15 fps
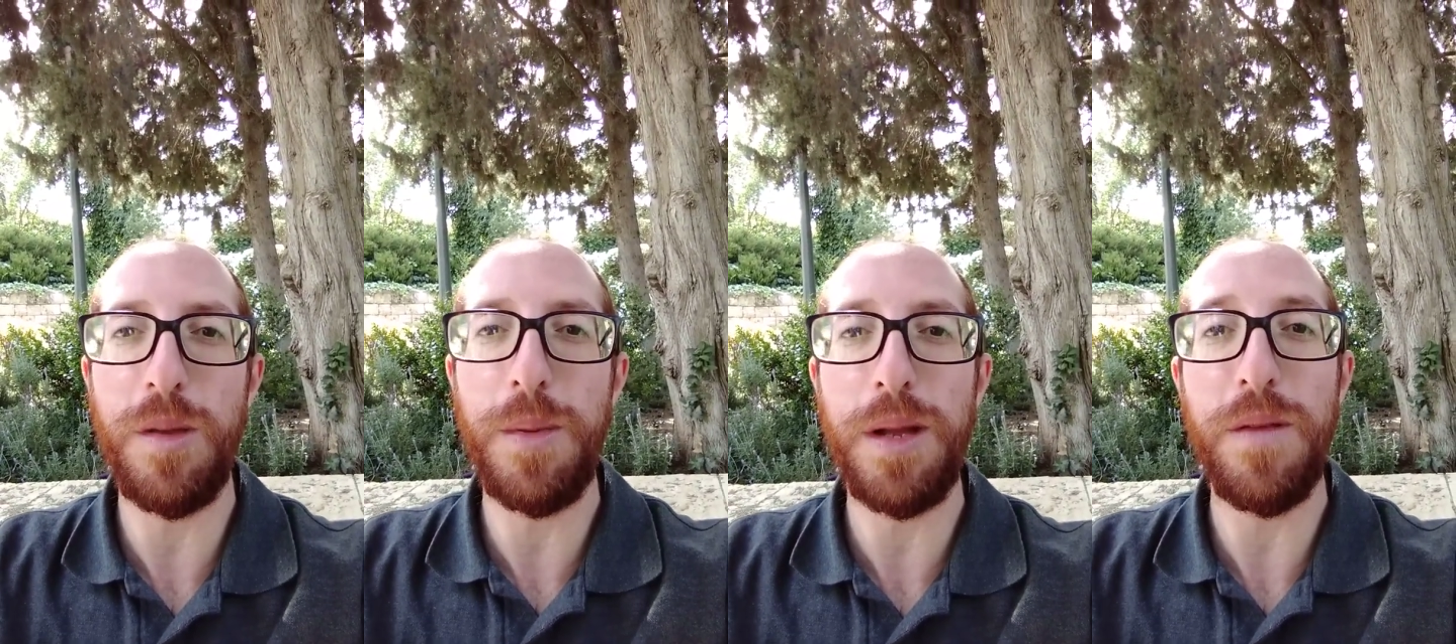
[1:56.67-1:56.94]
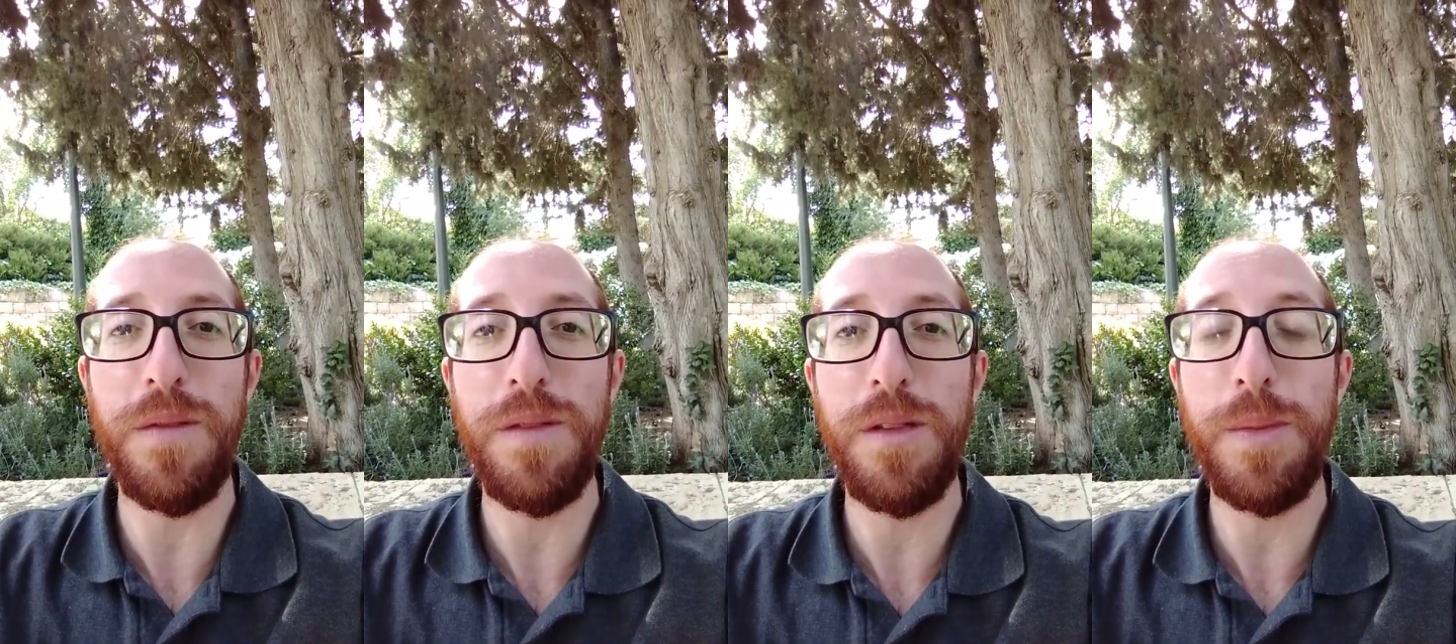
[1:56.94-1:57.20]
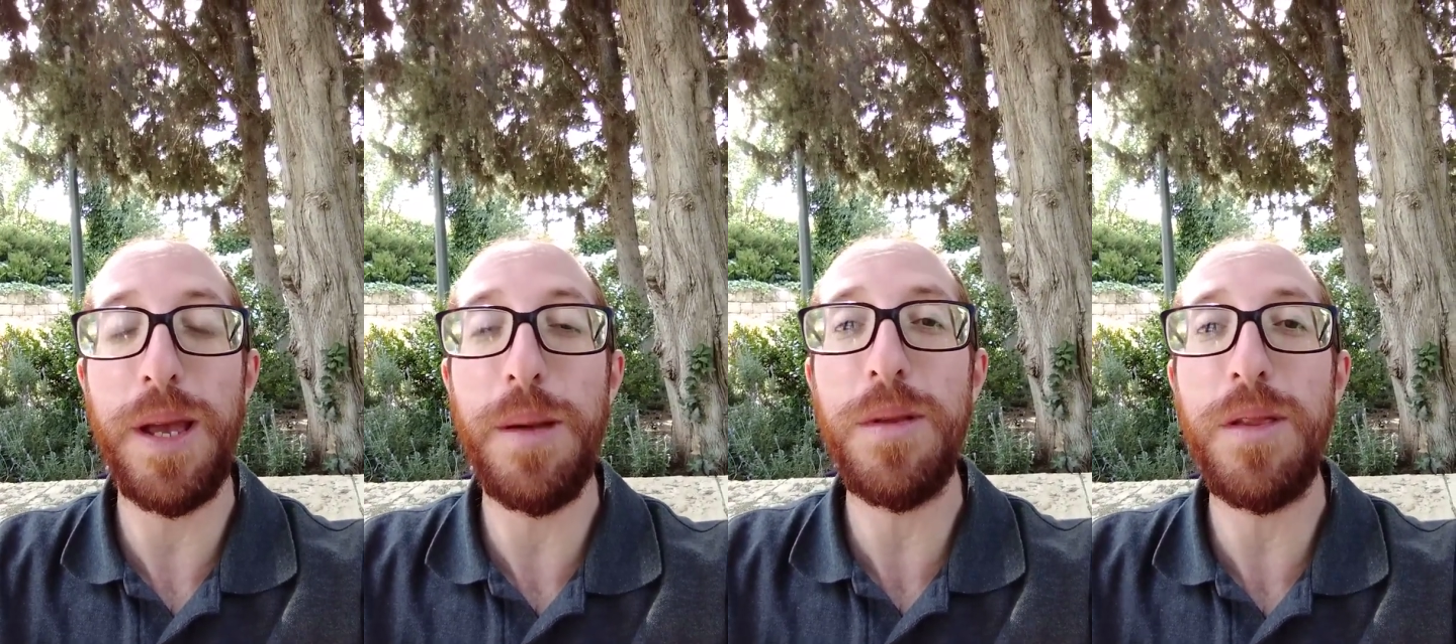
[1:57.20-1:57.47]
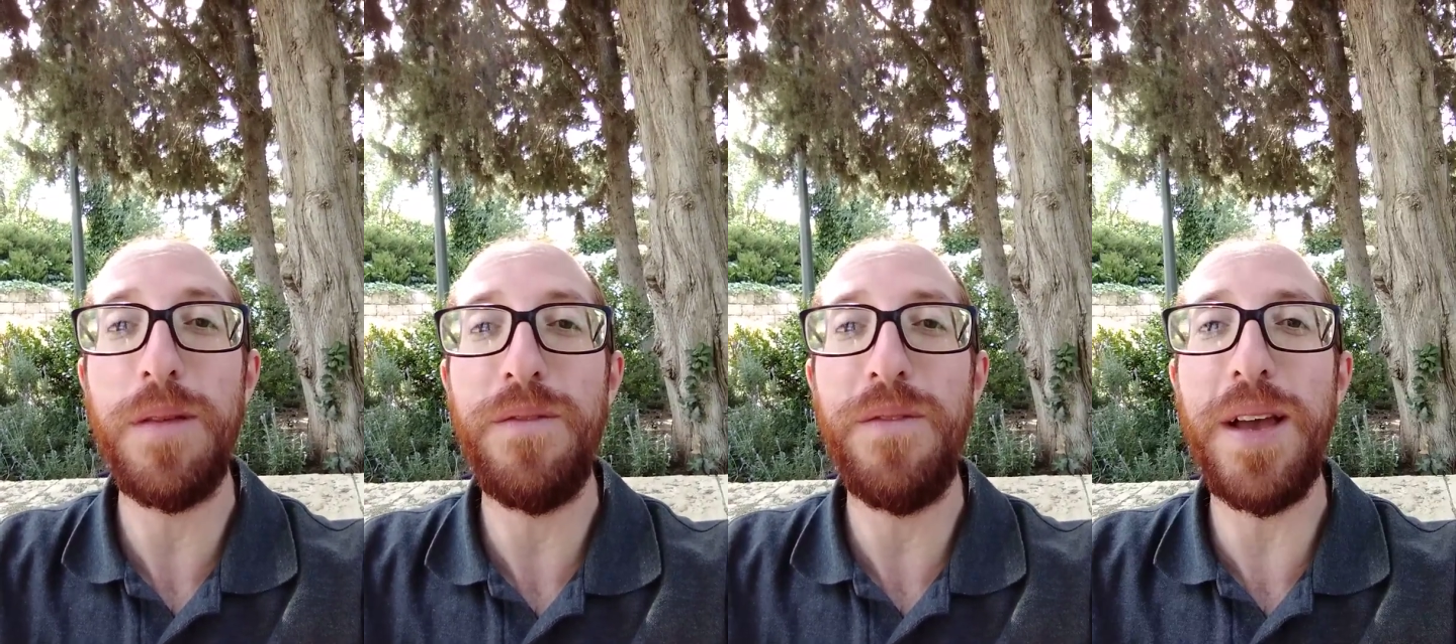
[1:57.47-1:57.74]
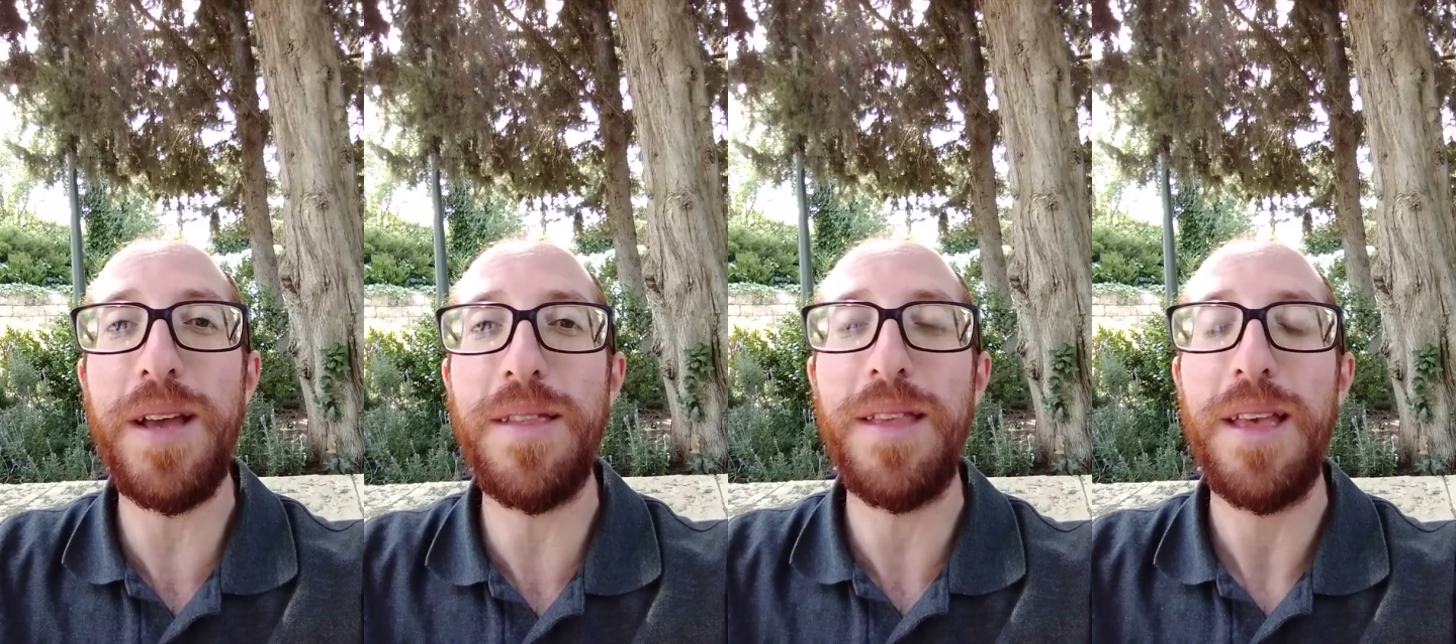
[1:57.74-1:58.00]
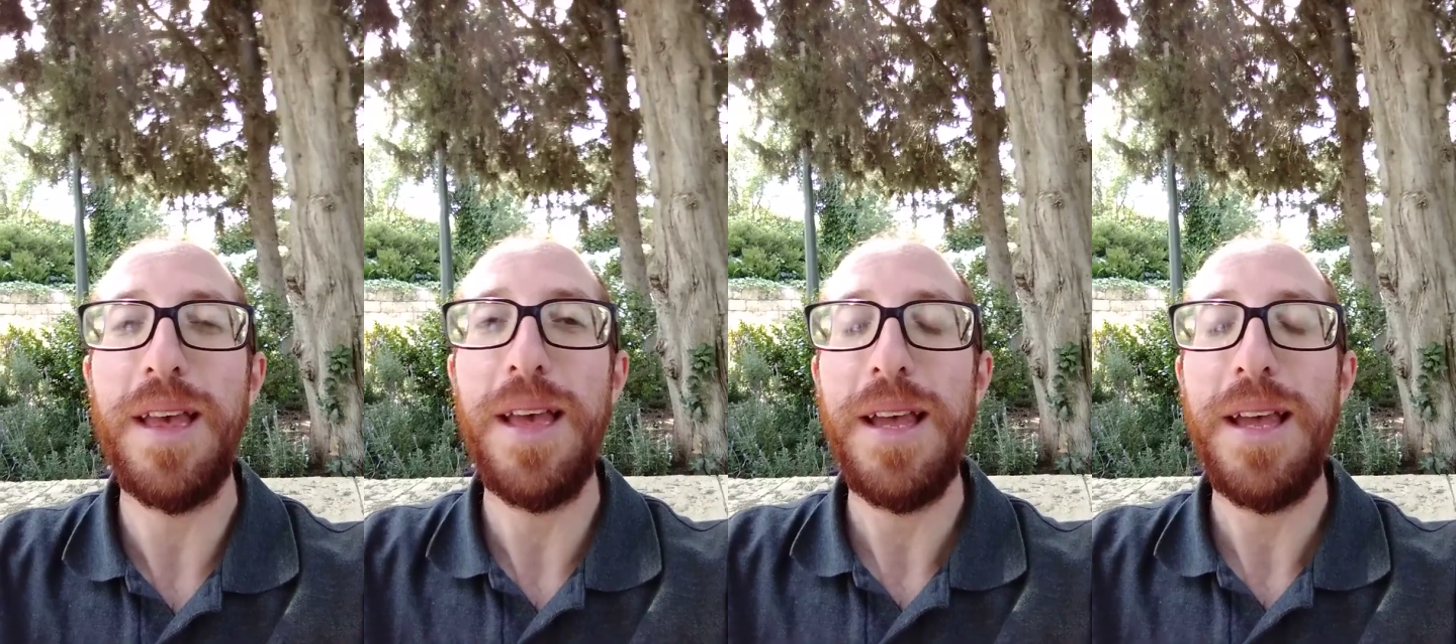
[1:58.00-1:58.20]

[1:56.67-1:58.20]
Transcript: to be able to face